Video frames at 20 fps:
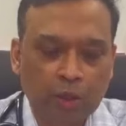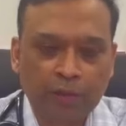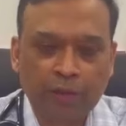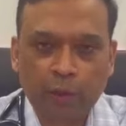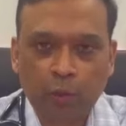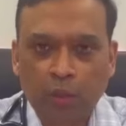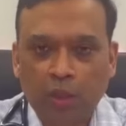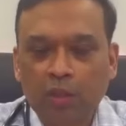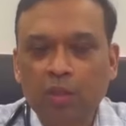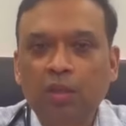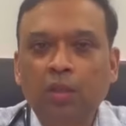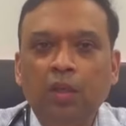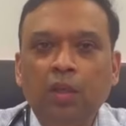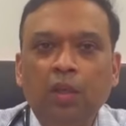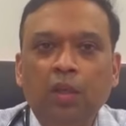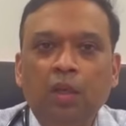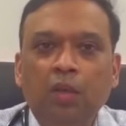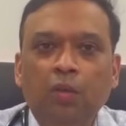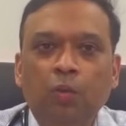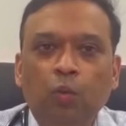everyone,
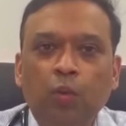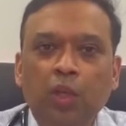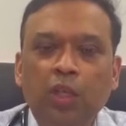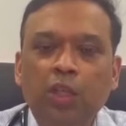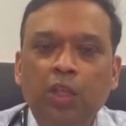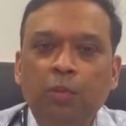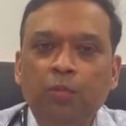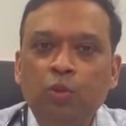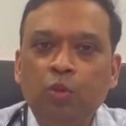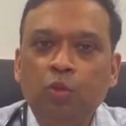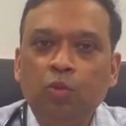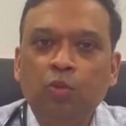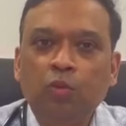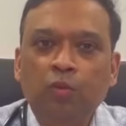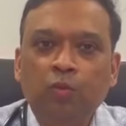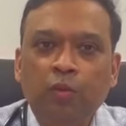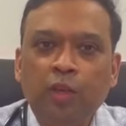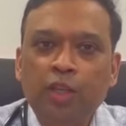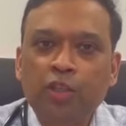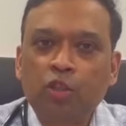welcome to
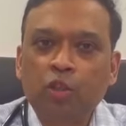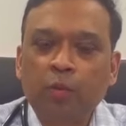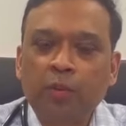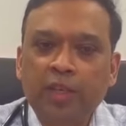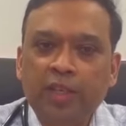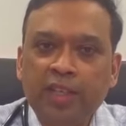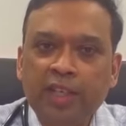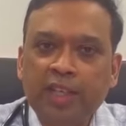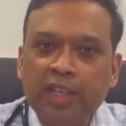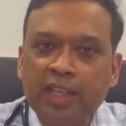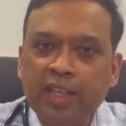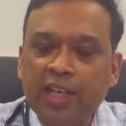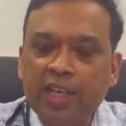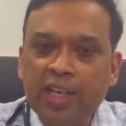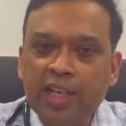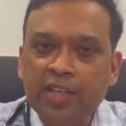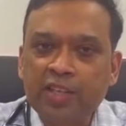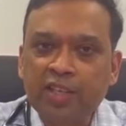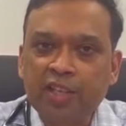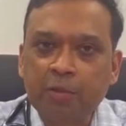Vaso-Meditech
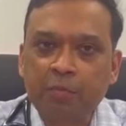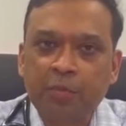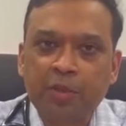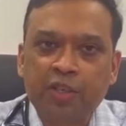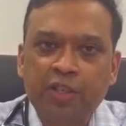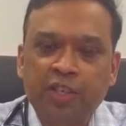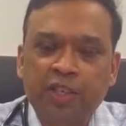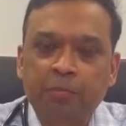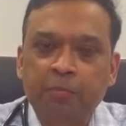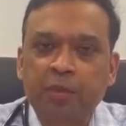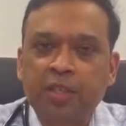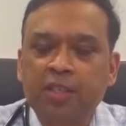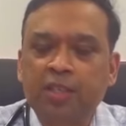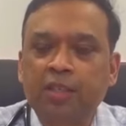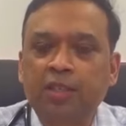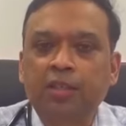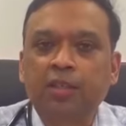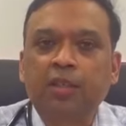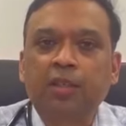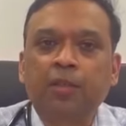EECP Treatment
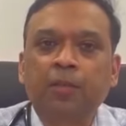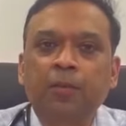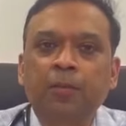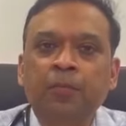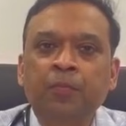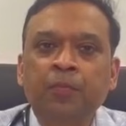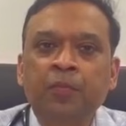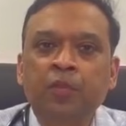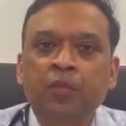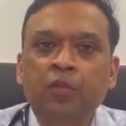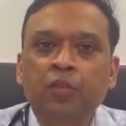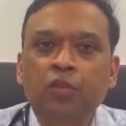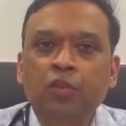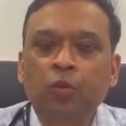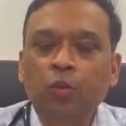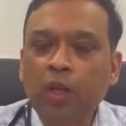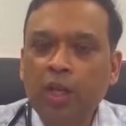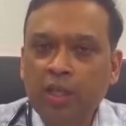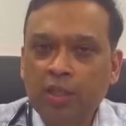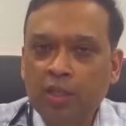Center.
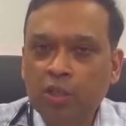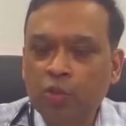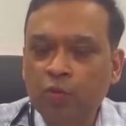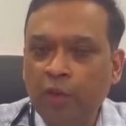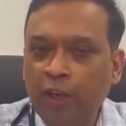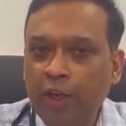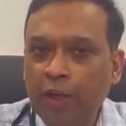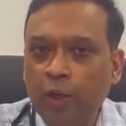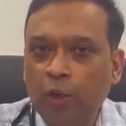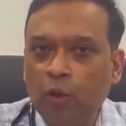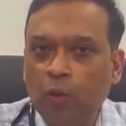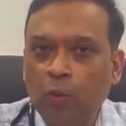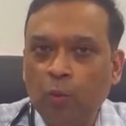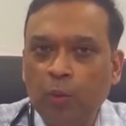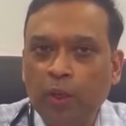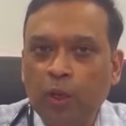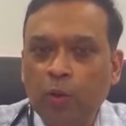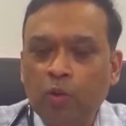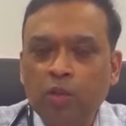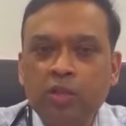Today in this video,
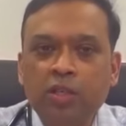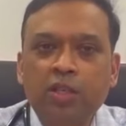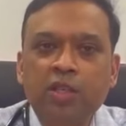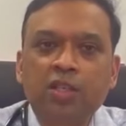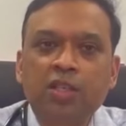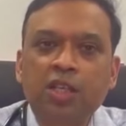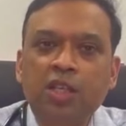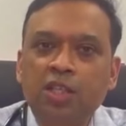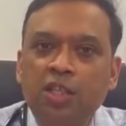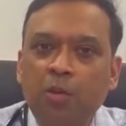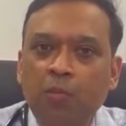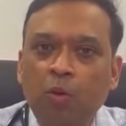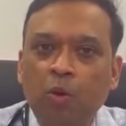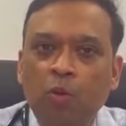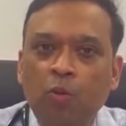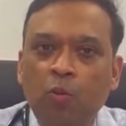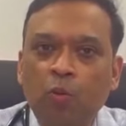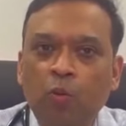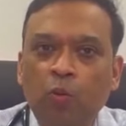we are going to discuss about